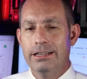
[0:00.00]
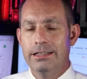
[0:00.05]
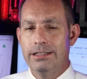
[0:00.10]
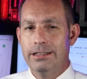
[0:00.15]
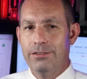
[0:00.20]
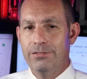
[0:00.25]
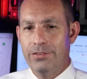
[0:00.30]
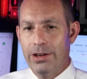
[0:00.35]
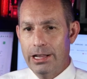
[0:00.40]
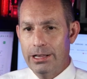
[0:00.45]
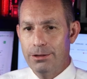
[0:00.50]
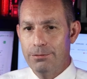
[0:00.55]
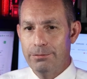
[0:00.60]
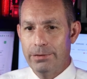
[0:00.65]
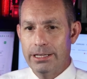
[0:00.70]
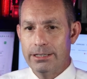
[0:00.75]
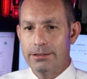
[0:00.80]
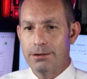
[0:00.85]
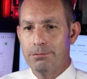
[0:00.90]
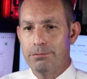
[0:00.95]

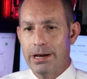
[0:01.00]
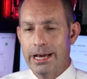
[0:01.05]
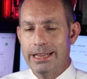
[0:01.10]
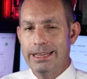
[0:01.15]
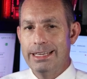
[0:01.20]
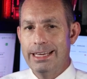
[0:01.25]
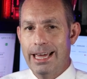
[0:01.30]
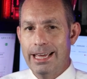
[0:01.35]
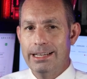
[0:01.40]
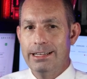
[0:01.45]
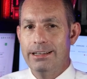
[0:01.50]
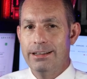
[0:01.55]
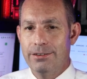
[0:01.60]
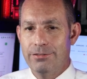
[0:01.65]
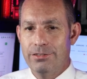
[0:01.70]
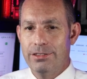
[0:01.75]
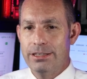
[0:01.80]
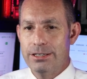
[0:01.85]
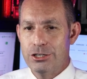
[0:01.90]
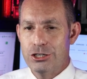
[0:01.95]
development by the end
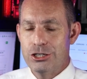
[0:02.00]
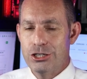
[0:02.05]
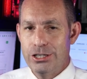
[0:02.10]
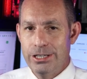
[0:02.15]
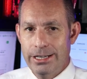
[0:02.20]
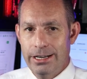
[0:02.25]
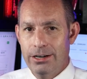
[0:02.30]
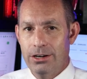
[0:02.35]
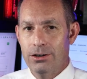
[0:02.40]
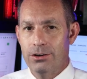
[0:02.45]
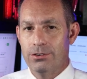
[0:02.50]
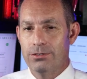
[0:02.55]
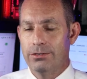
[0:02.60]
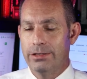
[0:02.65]
of this year.